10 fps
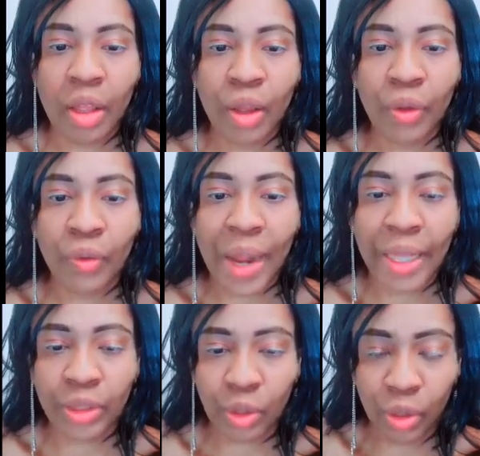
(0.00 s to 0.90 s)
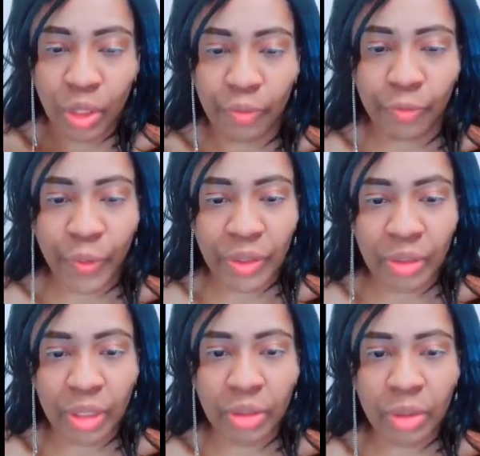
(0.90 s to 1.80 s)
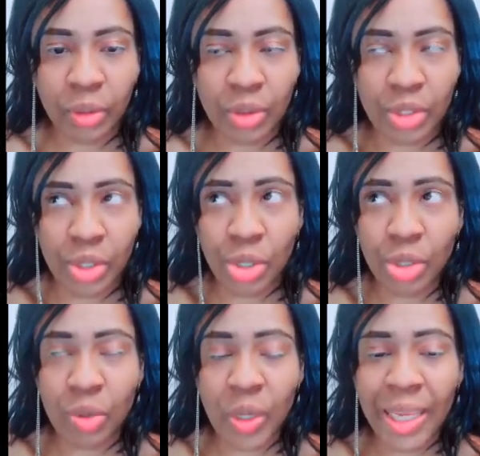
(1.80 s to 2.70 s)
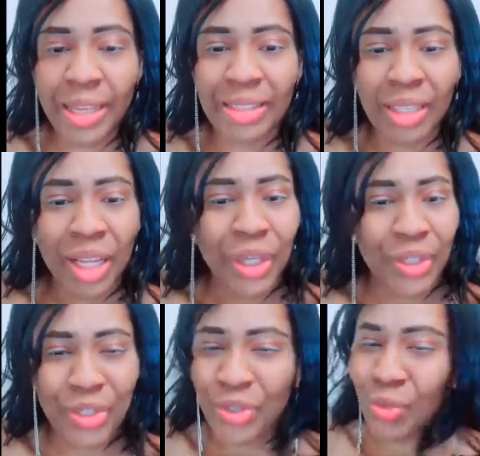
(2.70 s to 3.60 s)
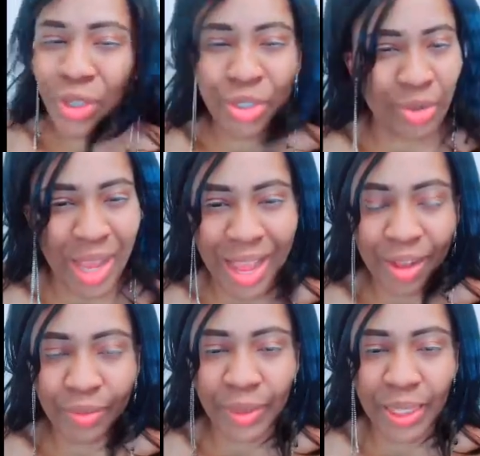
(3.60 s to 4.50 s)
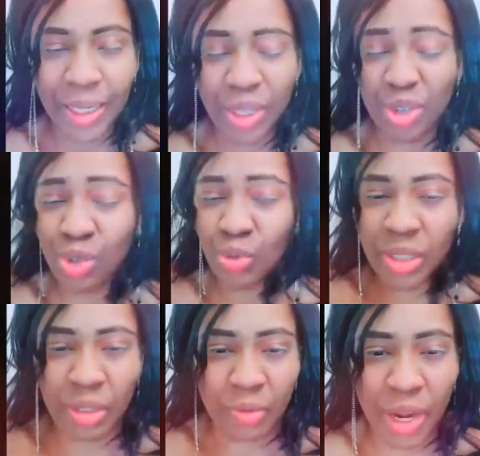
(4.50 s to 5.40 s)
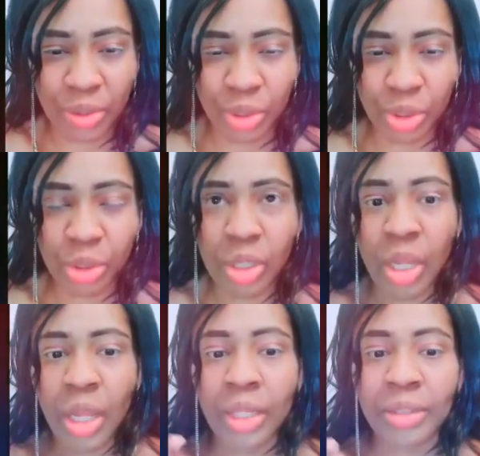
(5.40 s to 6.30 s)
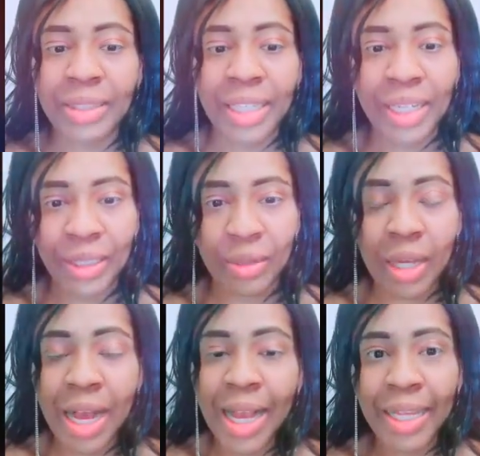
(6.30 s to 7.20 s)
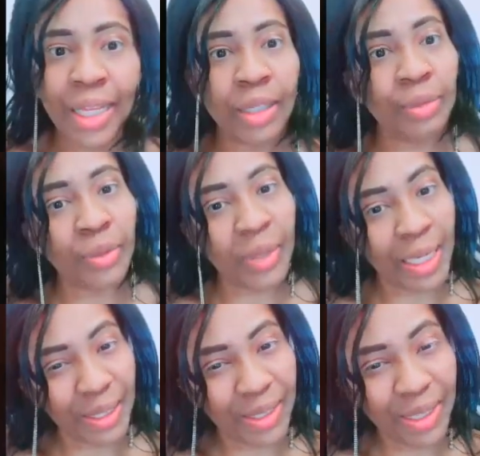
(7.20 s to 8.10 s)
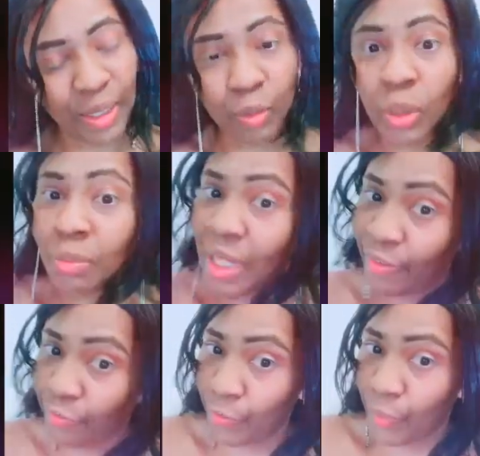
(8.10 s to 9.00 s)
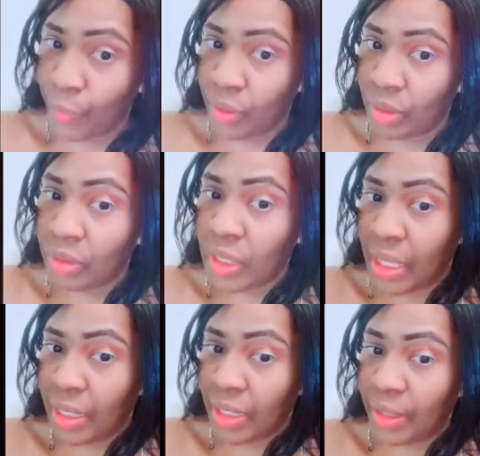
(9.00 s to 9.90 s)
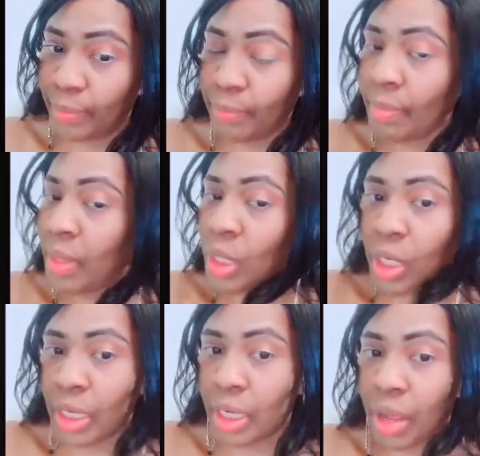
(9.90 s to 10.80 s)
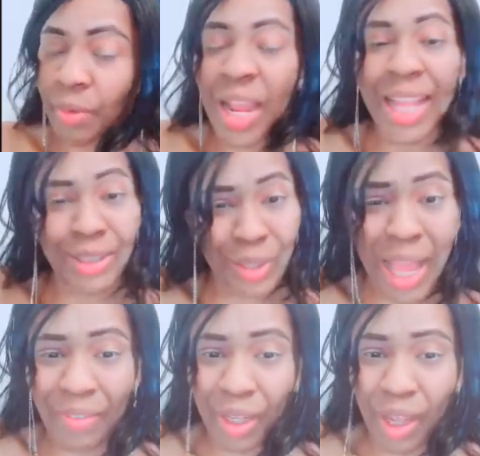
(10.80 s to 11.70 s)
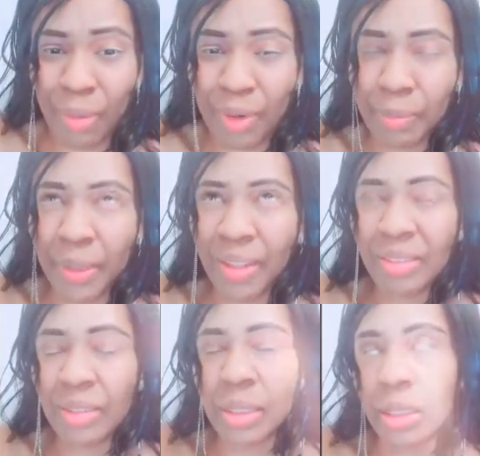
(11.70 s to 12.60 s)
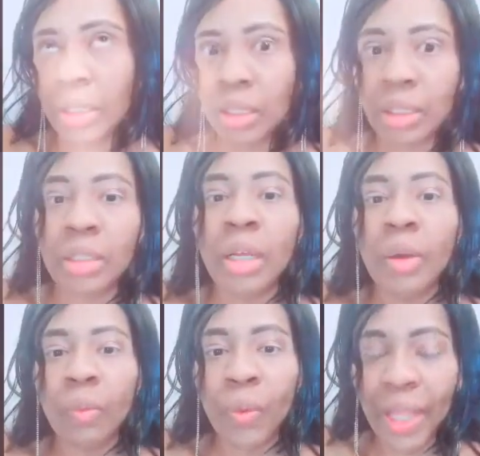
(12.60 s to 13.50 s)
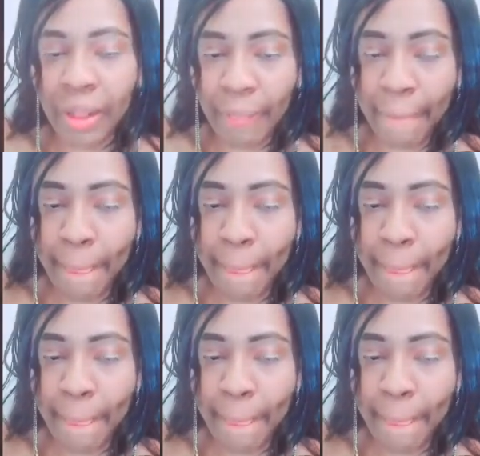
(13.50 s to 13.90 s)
right. So the first thing to do is use what you have, really use what's around you. To tell you, I am recording with my phone, yeah, not a camera. I do have a camera, but well,